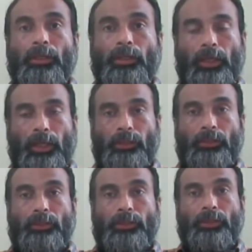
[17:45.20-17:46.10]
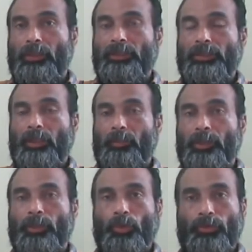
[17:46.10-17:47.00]
and each
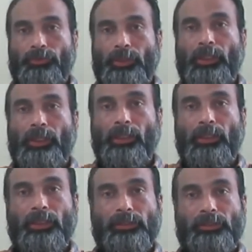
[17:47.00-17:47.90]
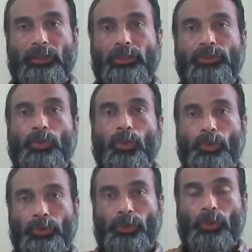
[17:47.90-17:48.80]
element of the linked list is
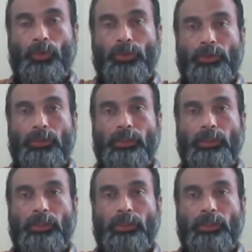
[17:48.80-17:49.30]
called node.